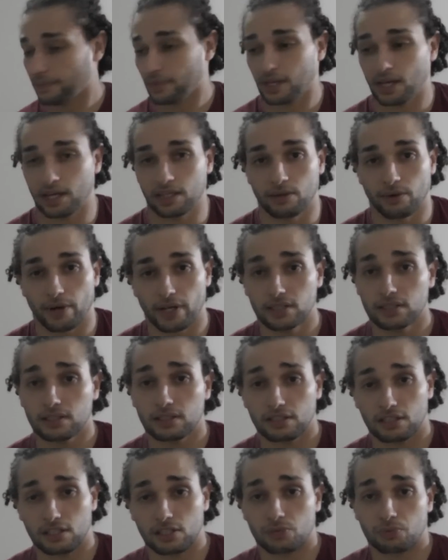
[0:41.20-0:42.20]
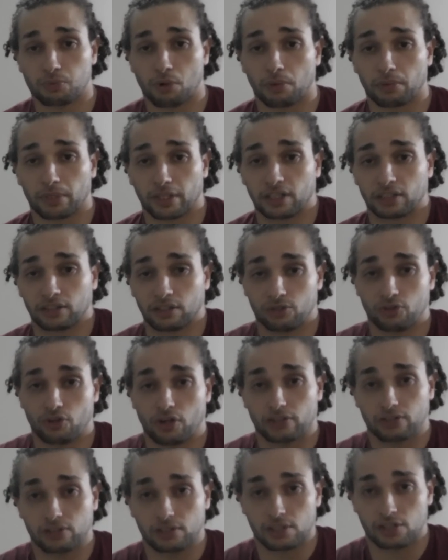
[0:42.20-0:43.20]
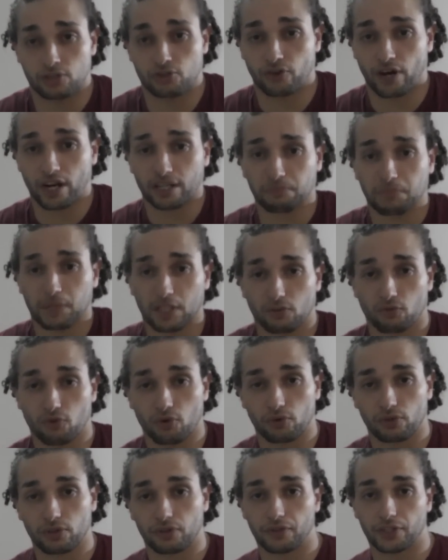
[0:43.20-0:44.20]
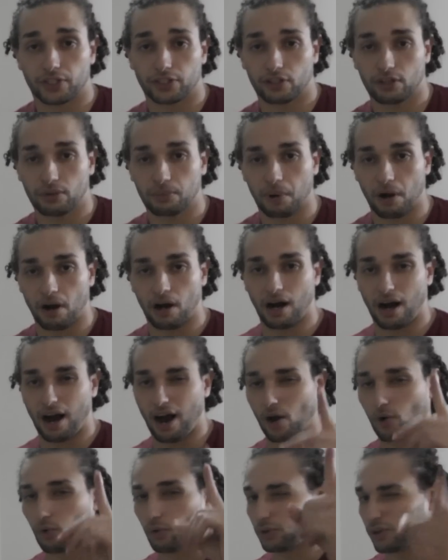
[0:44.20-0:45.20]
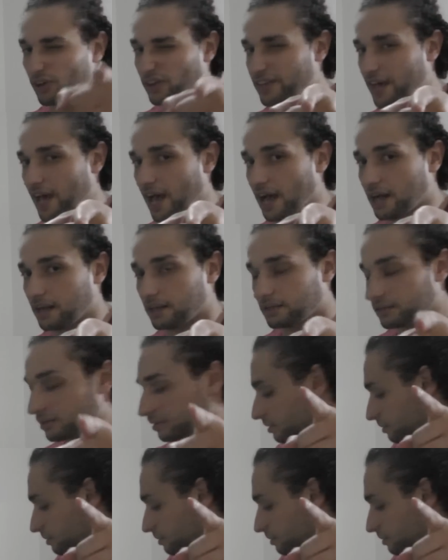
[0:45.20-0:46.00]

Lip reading: Anyways, he's probably gonna try to distract me and ruin the video, but I will not let that happen.